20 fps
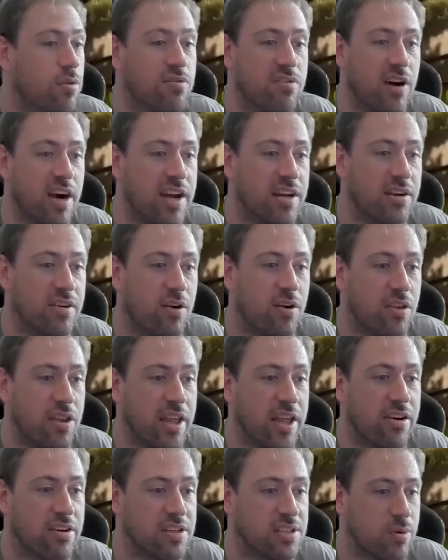find on
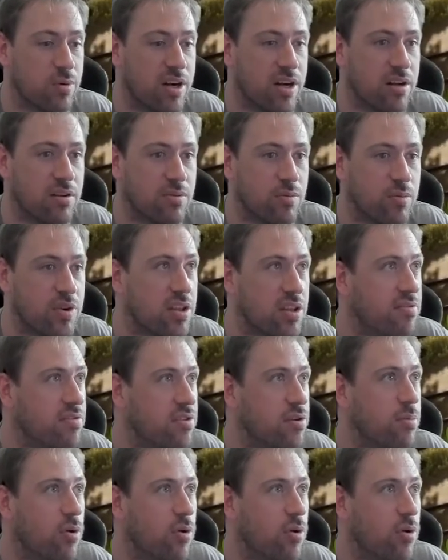there as well, with a few